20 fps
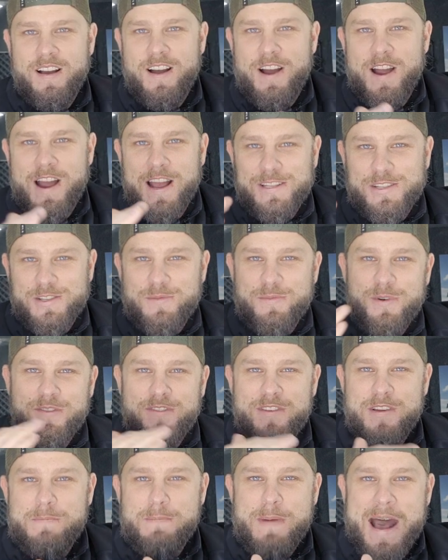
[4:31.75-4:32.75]
All right, so
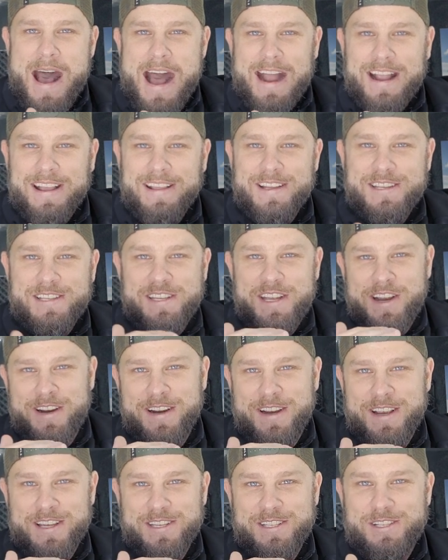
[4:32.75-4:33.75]
moving back, this
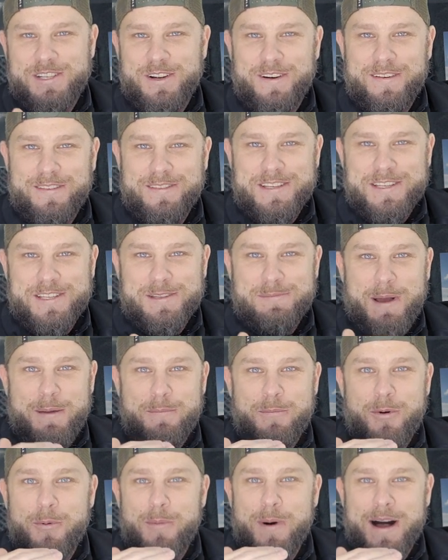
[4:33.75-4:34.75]
area serves as my
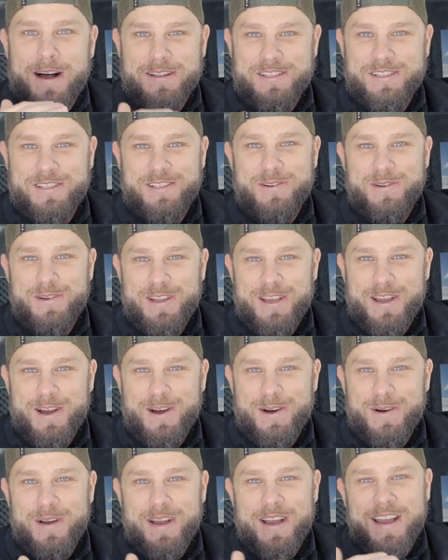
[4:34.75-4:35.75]
mobile
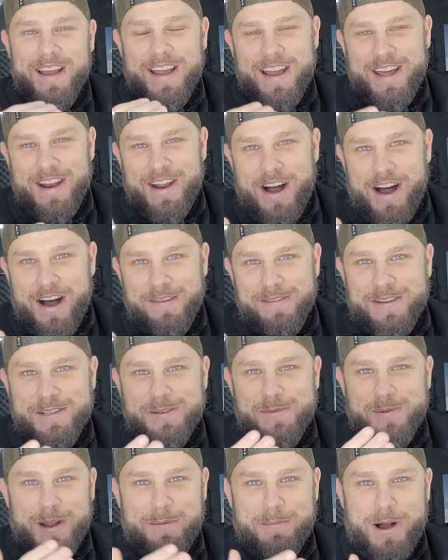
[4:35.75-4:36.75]
studio and
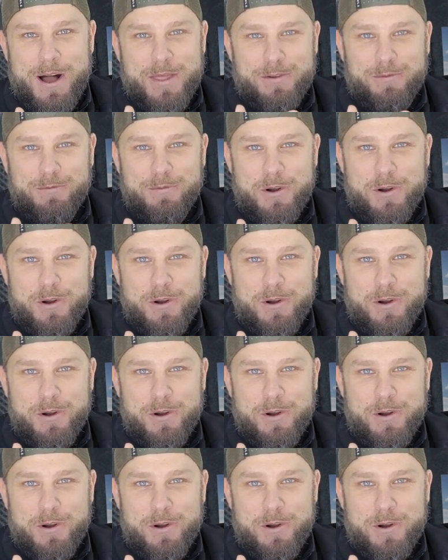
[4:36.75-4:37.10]
office when I'm on the